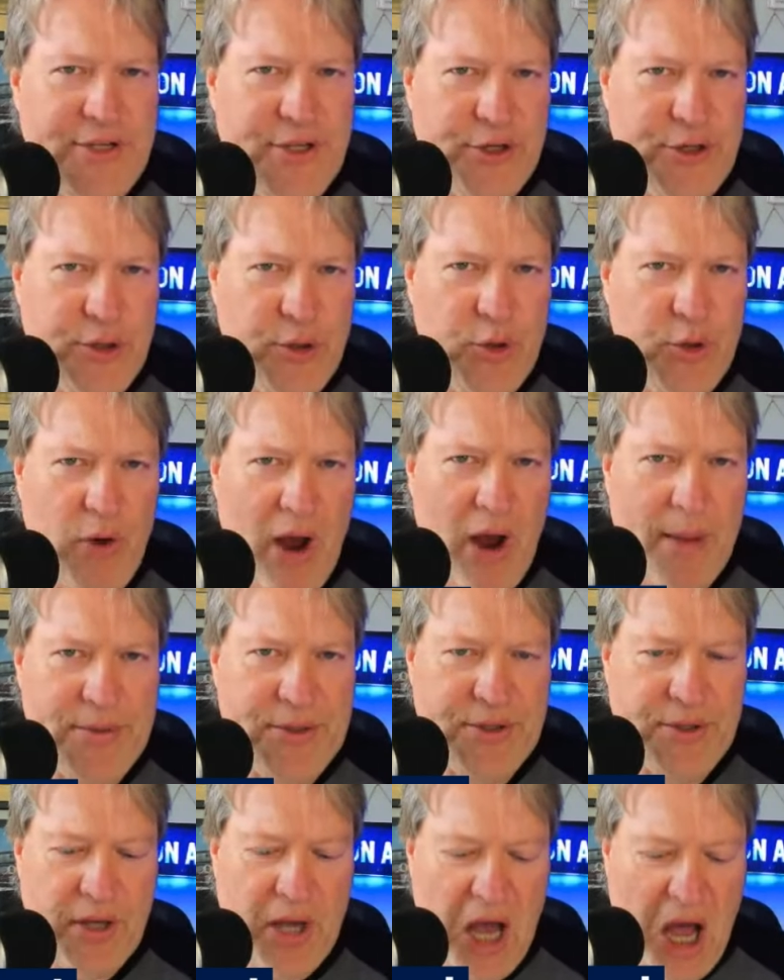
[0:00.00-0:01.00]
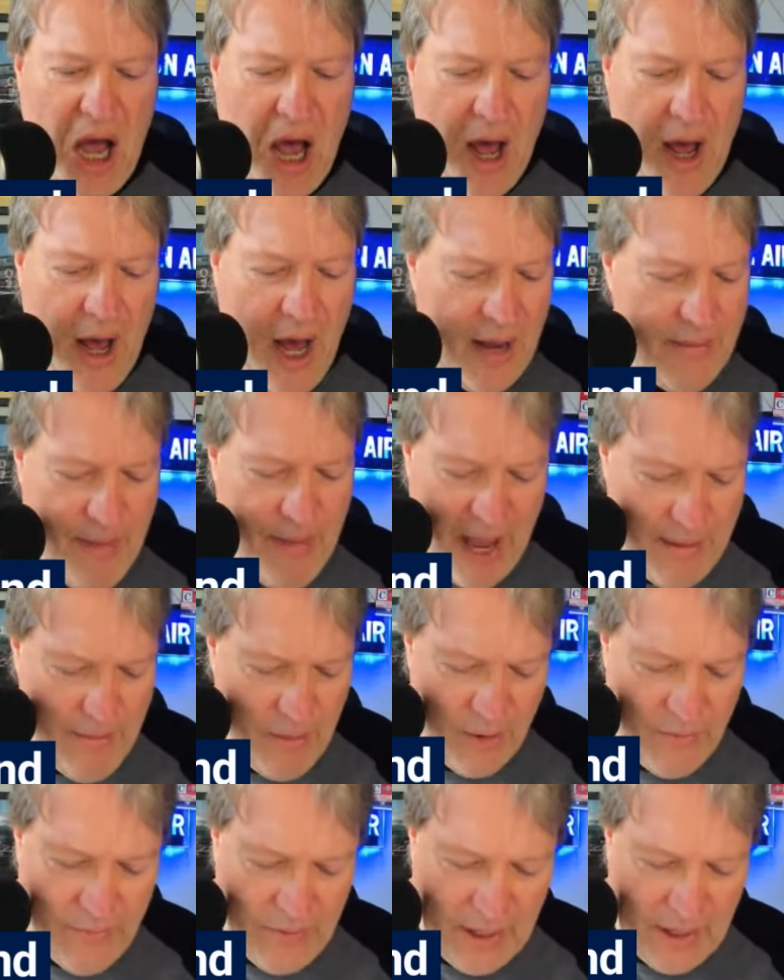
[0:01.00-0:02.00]
the shoe drops on Pat
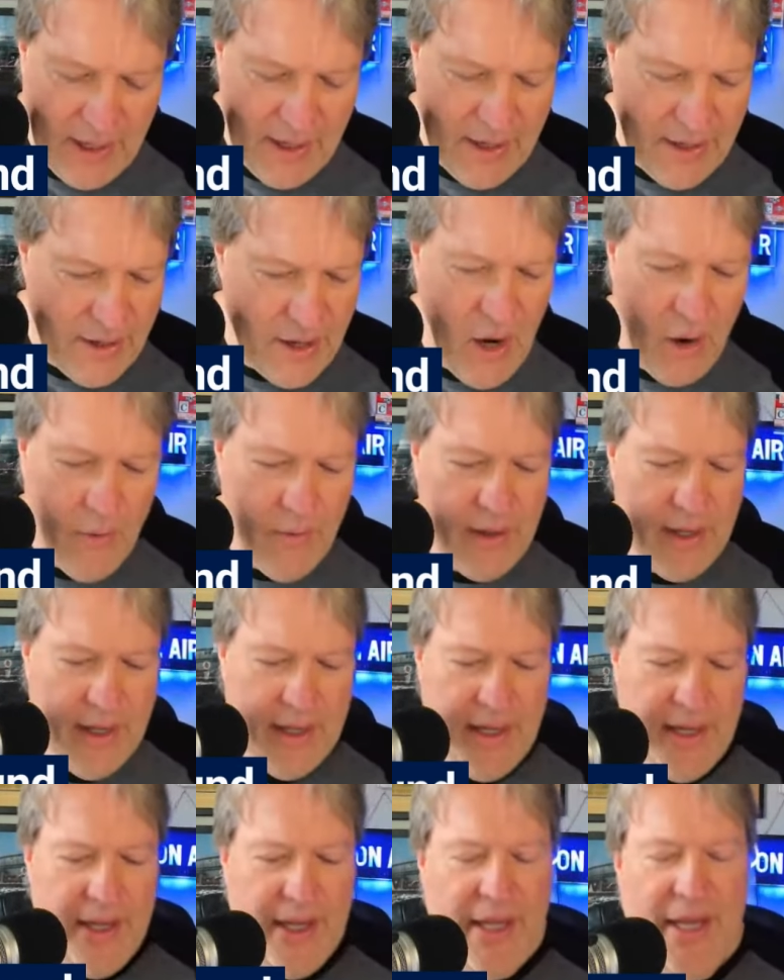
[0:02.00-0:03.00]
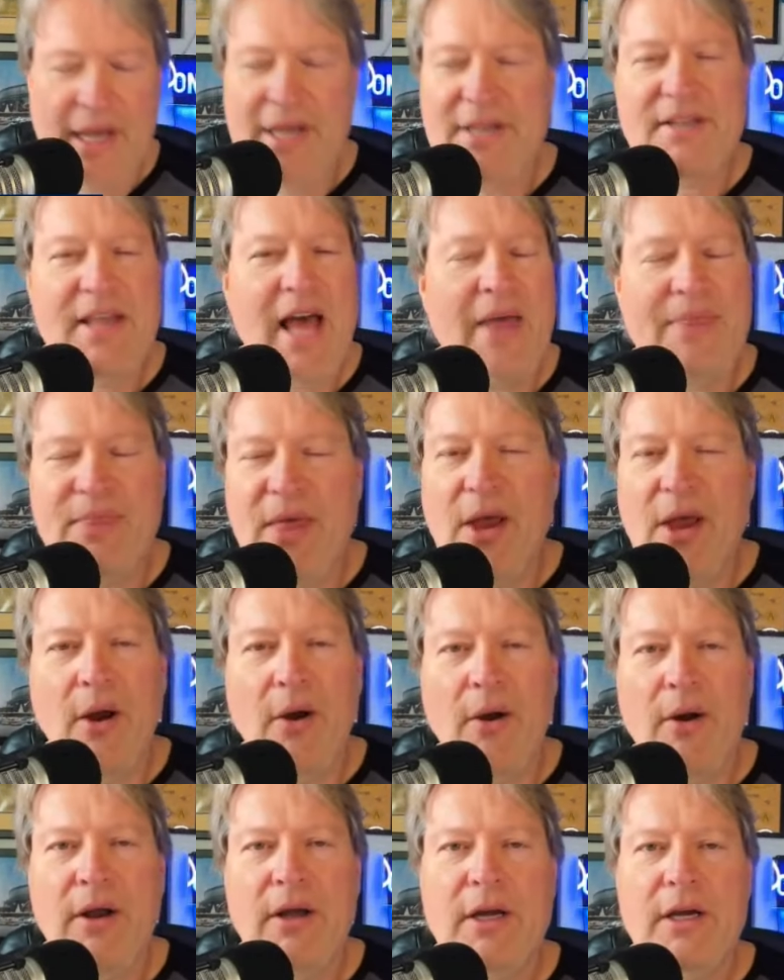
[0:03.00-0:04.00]
Murphy. No, he's not
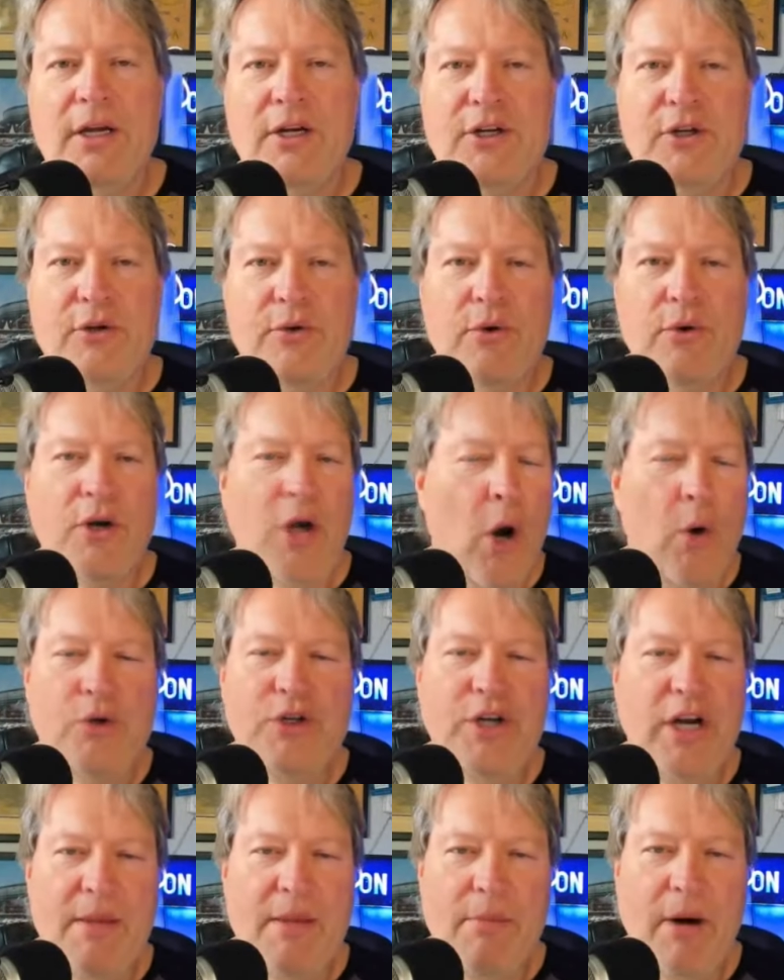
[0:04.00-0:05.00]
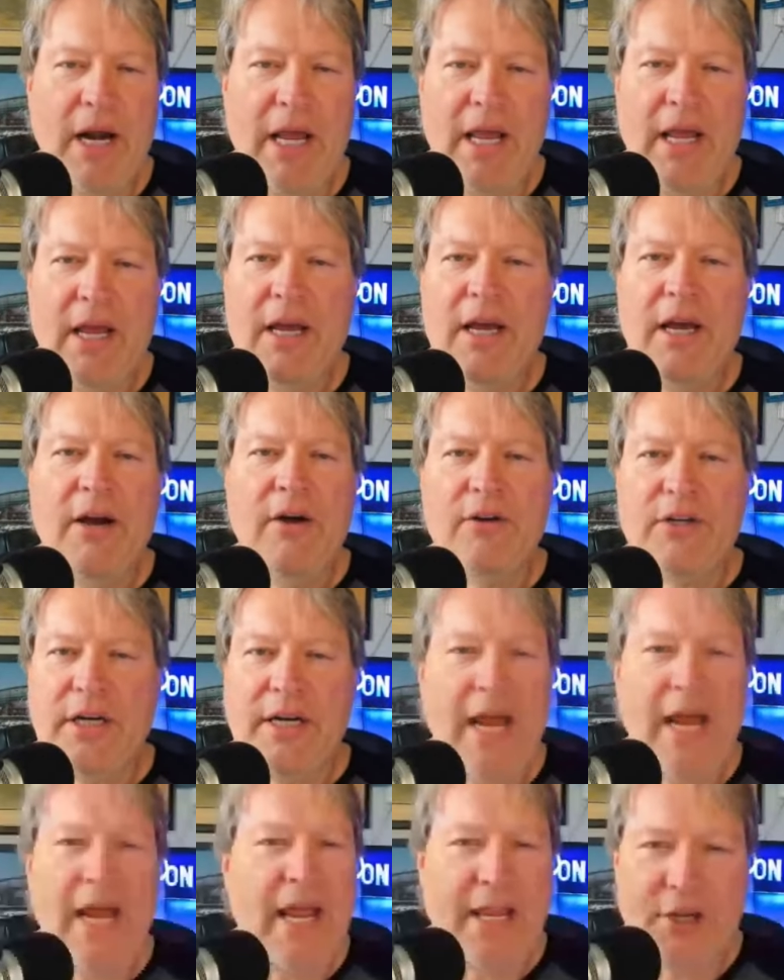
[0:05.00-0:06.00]
there to coach anybody to
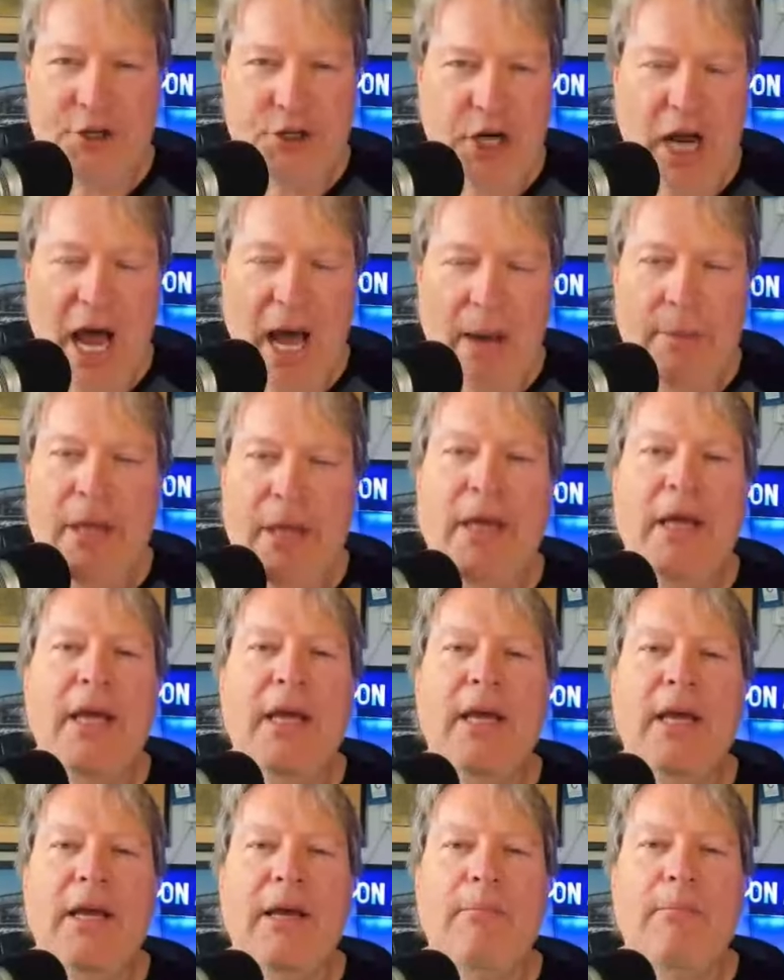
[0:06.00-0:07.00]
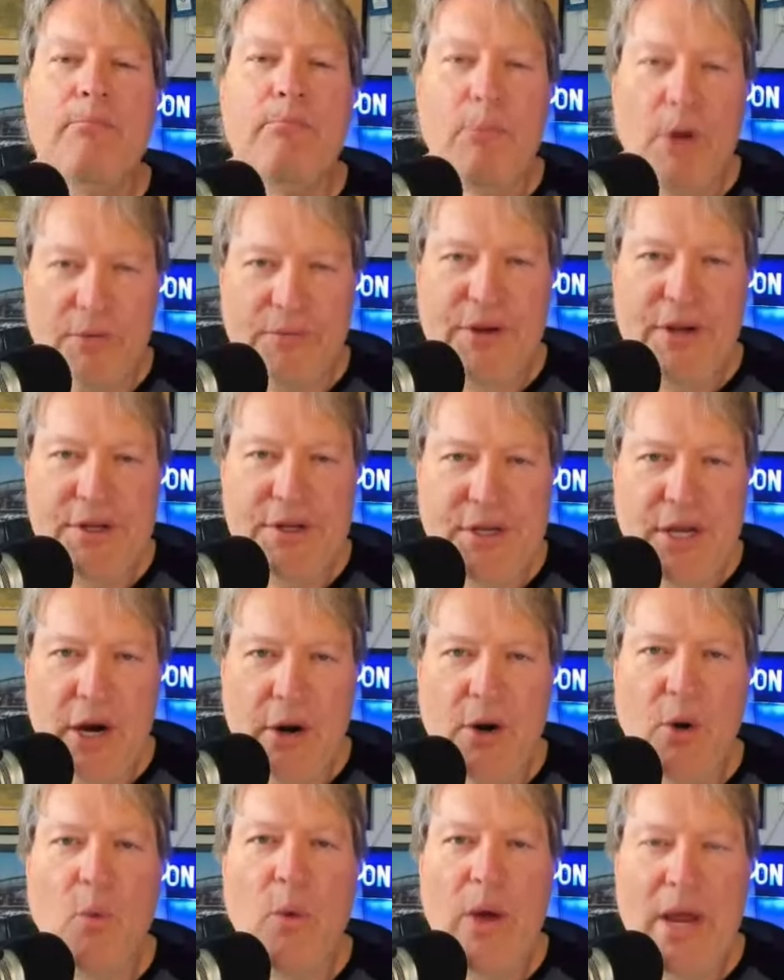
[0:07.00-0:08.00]
take his job. Murphy is
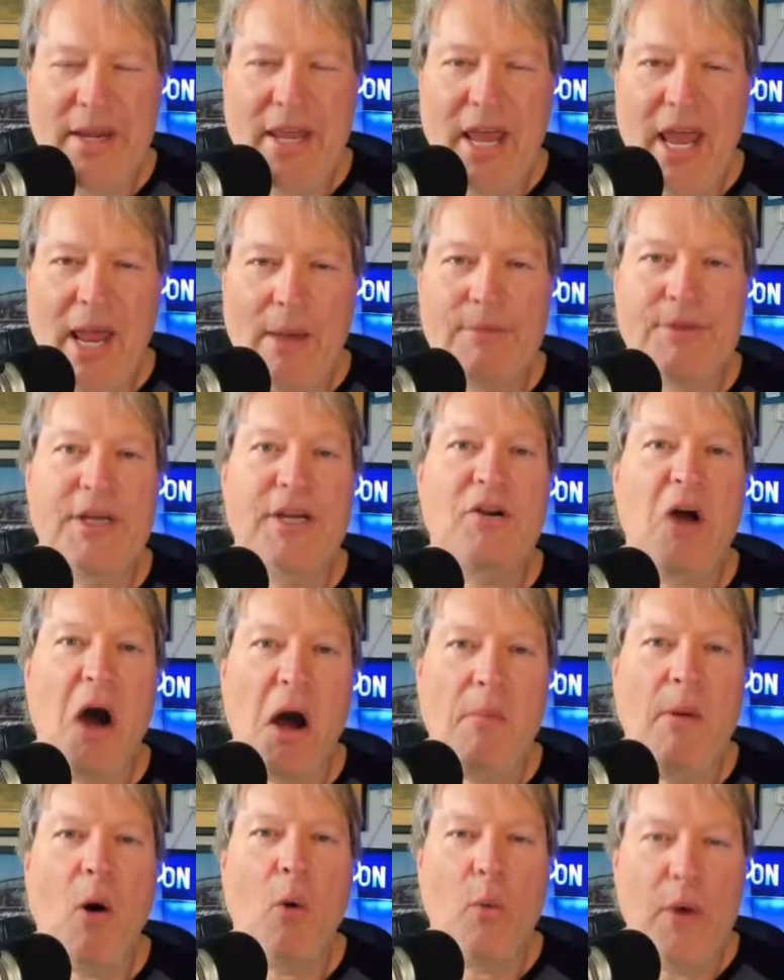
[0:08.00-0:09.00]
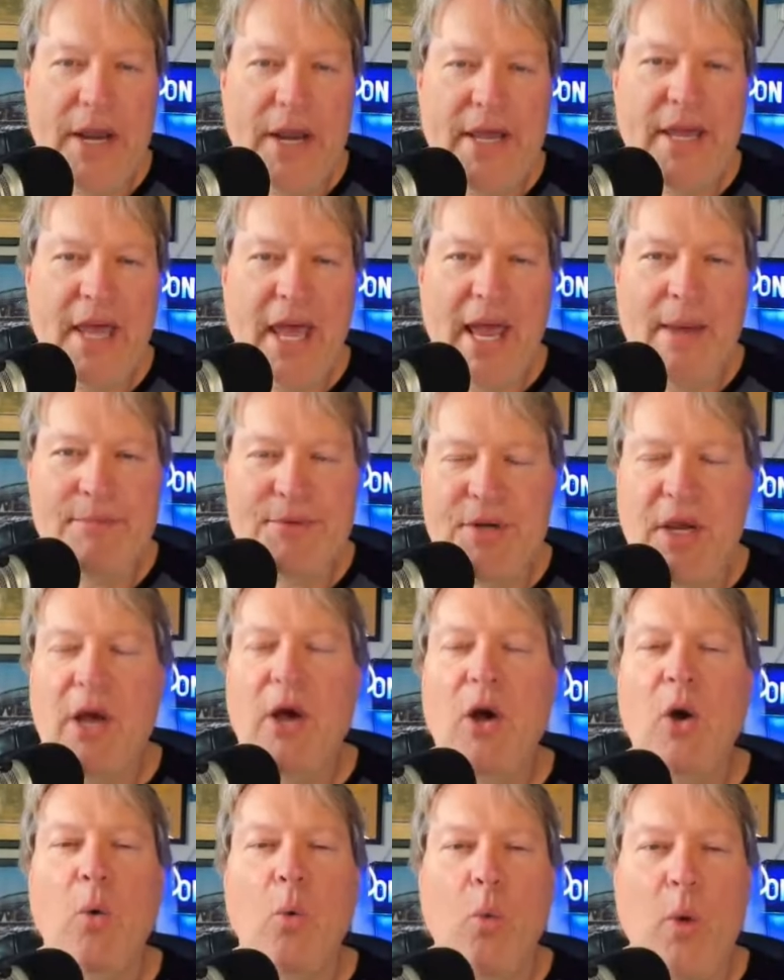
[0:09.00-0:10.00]
there to win games. They talk about winning games.
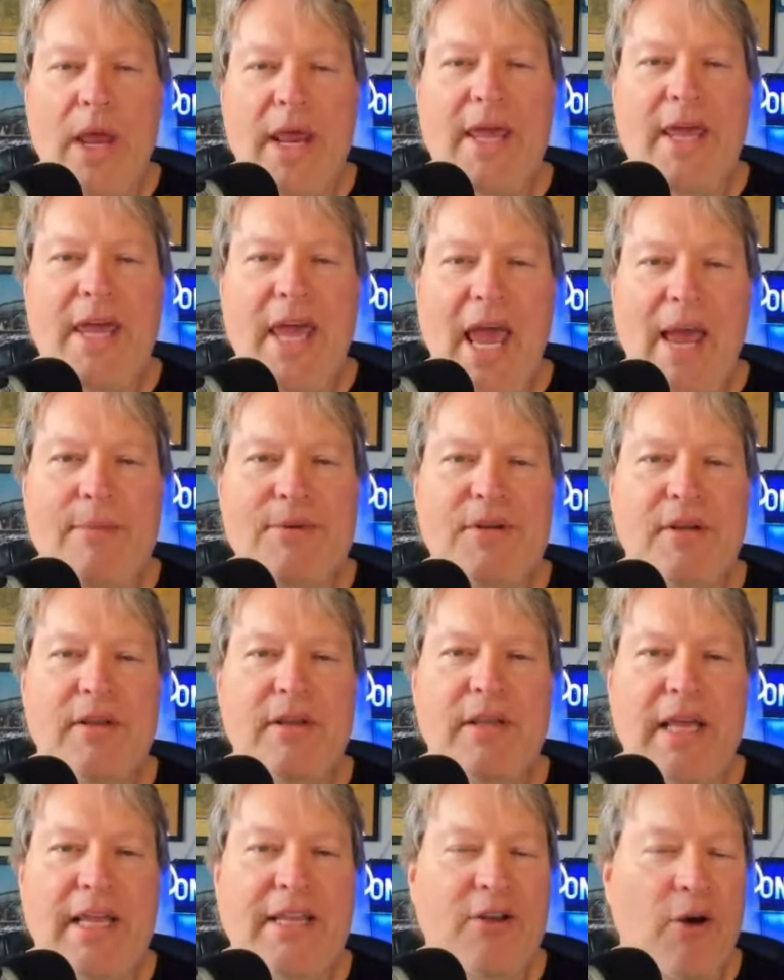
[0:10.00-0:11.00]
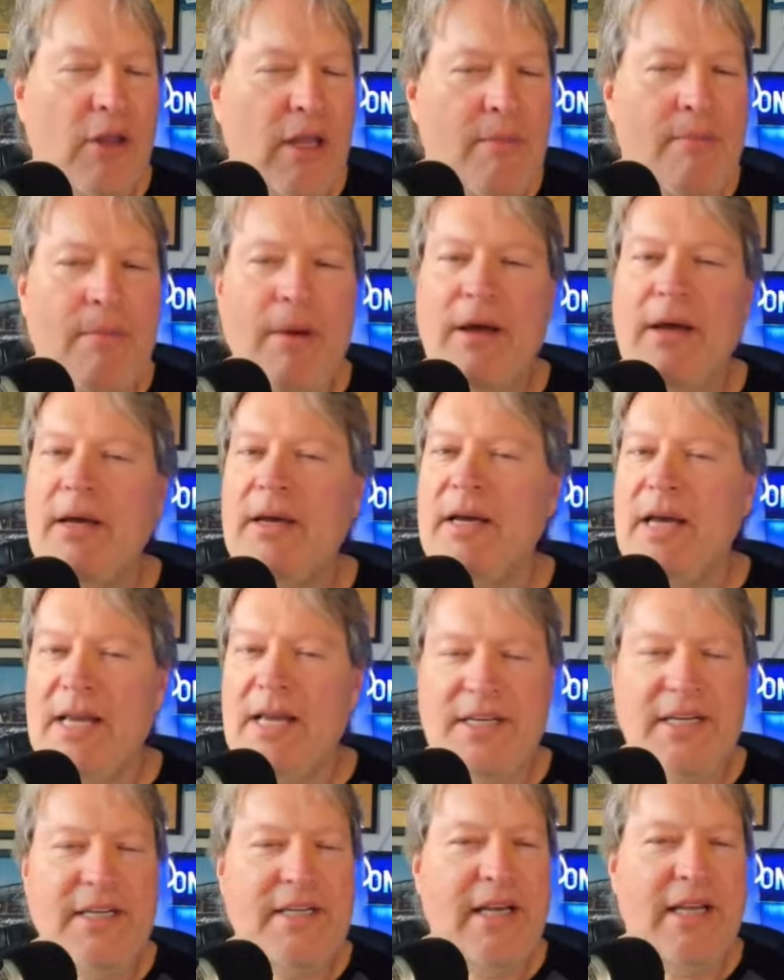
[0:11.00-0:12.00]
They told him,
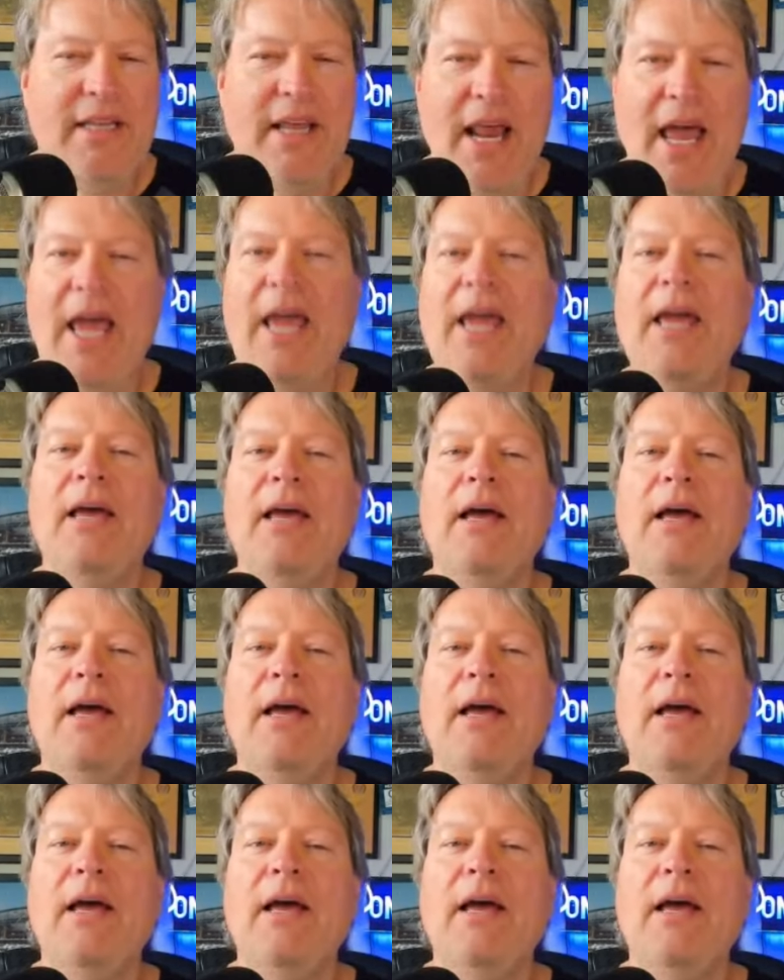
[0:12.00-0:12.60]
as he said today,